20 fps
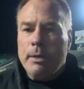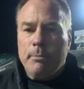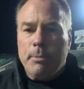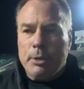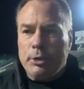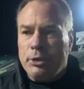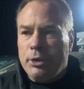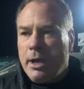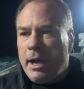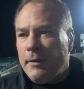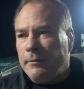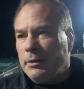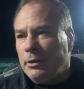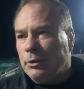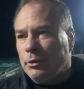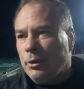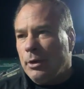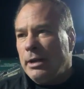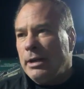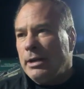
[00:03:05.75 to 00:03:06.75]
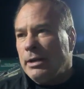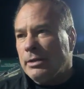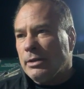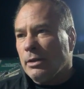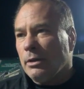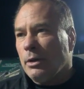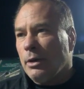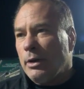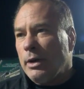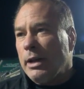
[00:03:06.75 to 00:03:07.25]
but you have to treat it as
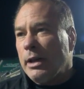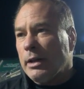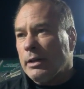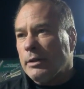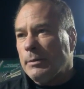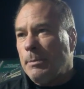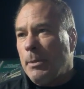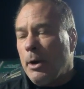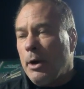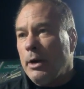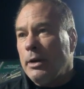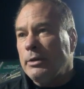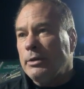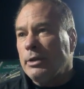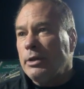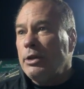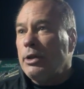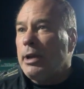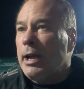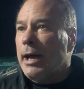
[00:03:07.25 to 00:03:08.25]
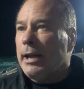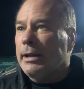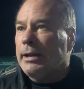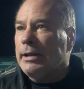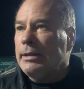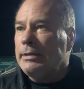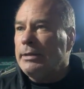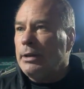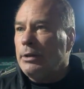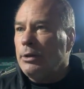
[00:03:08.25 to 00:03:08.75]
a learning experience, and you got to
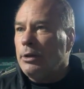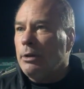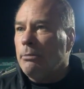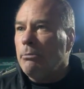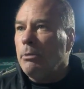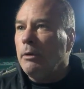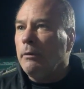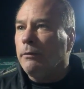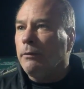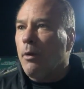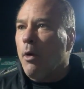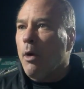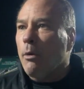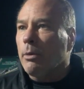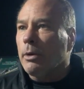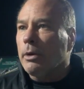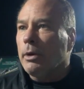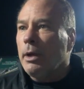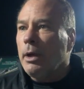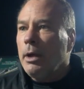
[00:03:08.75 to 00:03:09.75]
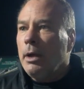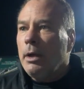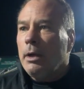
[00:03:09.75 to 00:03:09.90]
continue to move forward.